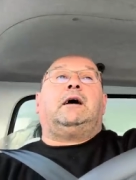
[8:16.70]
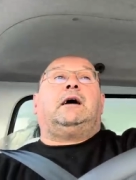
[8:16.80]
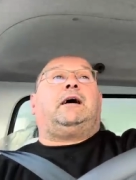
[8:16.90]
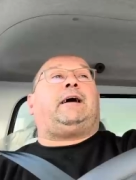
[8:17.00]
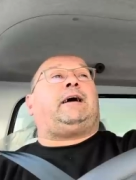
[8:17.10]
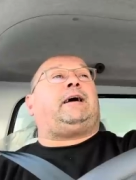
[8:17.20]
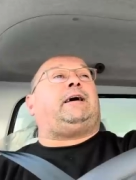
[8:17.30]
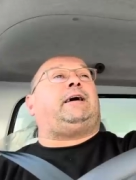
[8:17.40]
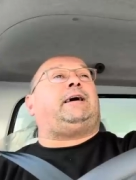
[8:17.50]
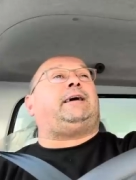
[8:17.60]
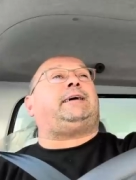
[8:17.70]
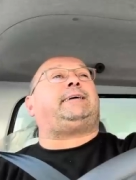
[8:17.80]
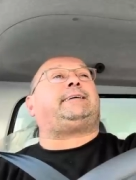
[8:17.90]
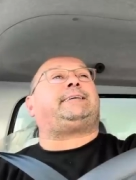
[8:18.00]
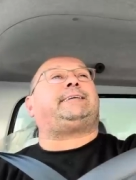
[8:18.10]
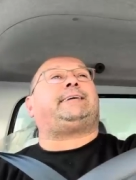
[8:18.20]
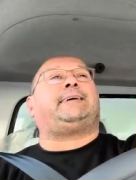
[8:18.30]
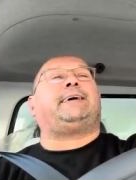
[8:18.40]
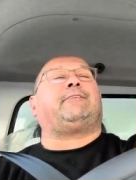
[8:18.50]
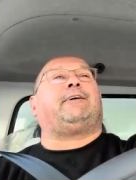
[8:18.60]
Oh,
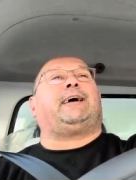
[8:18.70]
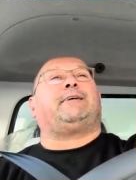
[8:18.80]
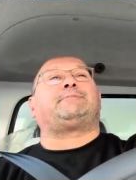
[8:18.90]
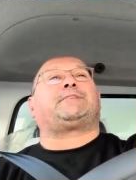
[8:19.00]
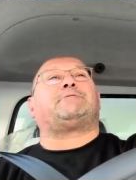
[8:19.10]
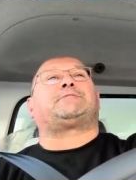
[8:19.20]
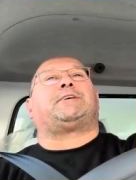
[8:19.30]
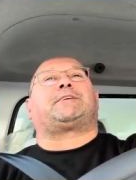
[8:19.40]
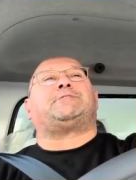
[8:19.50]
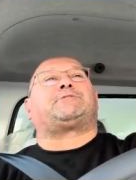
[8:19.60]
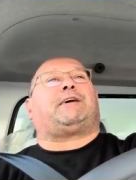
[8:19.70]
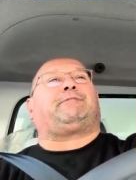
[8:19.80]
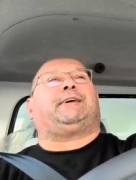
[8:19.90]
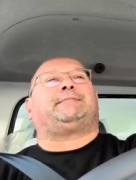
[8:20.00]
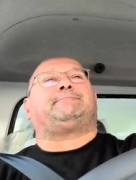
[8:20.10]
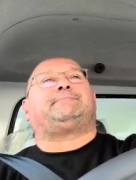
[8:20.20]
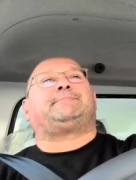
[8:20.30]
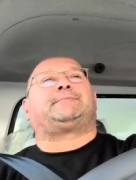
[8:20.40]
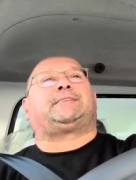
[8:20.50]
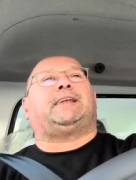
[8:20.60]
and here I am, still stuck in traffic,
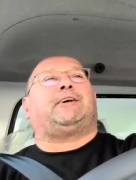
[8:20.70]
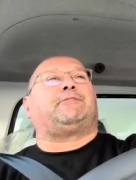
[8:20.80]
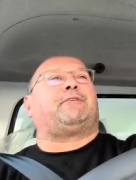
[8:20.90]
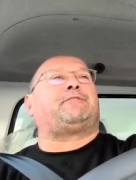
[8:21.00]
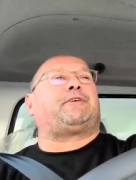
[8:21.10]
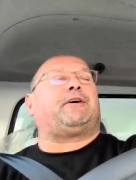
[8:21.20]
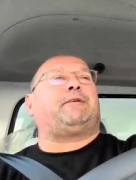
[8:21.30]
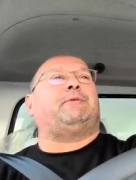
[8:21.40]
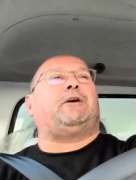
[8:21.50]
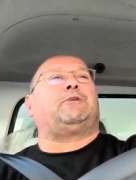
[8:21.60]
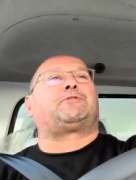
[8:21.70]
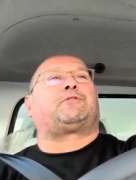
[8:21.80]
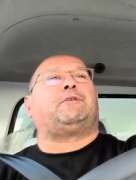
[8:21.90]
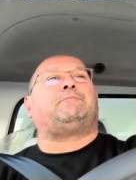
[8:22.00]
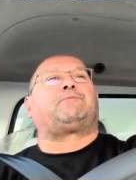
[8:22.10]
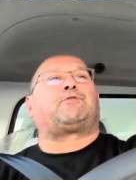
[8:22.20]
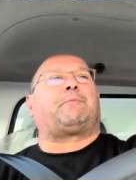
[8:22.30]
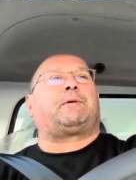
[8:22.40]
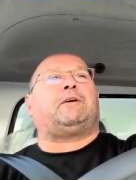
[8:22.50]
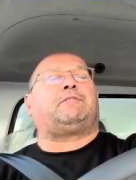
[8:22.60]
still 130 miles from
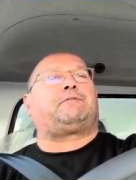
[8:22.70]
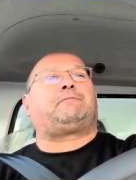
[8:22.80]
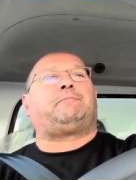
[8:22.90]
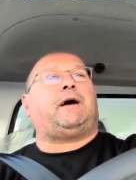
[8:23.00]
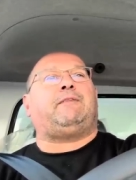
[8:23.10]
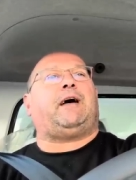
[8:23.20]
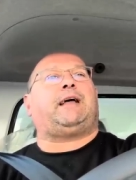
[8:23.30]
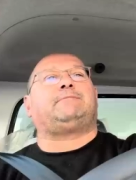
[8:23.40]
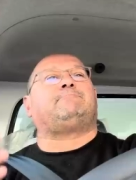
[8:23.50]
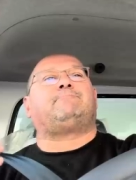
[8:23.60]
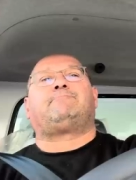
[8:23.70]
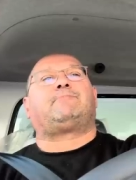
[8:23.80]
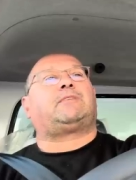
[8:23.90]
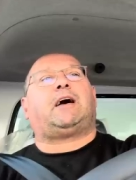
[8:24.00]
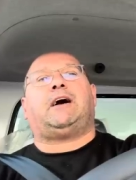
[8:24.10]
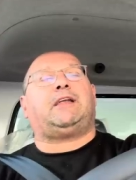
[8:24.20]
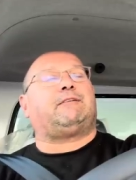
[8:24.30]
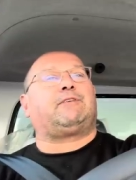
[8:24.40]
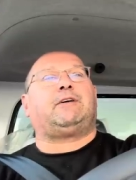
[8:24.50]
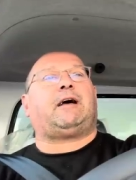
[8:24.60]
dropping off, and then
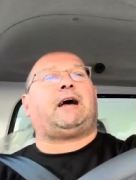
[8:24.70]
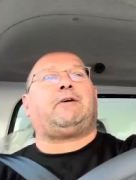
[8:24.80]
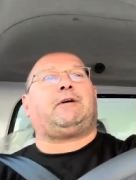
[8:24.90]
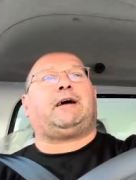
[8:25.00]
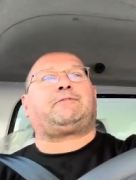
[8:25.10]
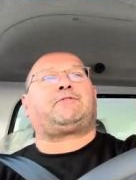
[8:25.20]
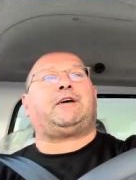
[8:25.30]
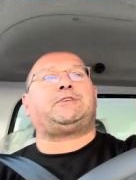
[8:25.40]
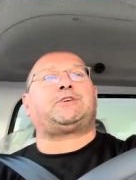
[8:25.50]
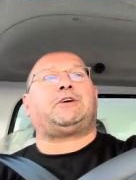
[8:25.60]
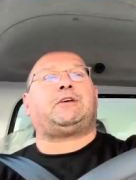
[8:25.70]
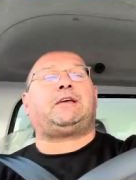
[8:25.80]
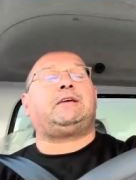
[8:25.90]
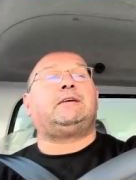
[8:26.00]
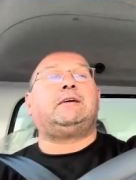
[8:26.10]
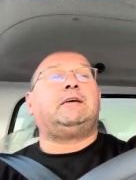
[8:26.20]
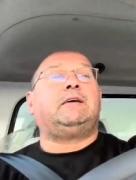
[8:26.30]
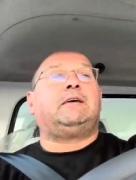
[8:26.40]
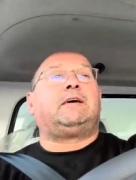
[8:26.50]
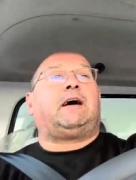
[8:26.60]
another hour and a half train journey,
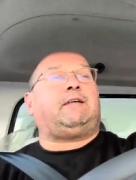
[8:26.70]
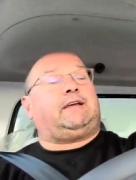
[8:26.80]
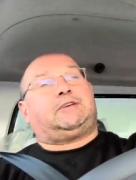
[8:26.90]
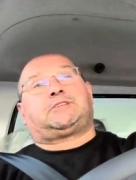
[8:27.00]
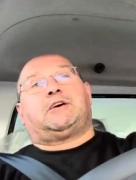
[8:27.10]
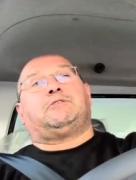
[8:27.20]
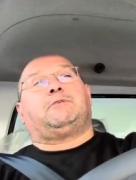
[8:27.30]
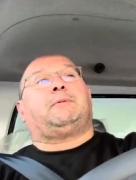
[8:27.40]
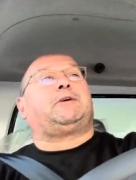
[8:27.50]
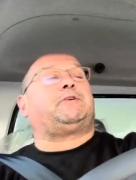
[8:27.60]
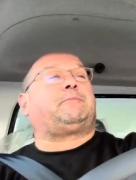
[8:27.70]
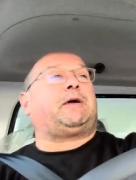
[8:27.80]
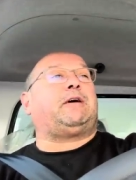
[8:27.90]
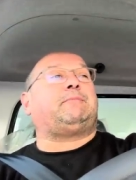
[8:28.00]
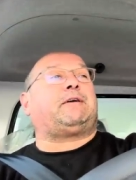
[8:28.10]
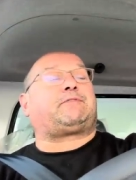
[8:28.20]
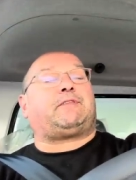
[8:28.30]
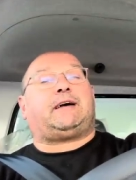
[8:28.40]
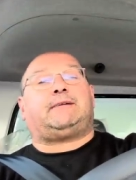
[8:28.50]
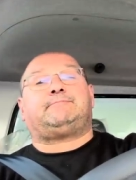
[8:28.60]
and then I still might not be home after
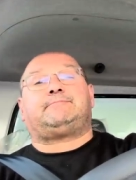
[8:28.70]
that.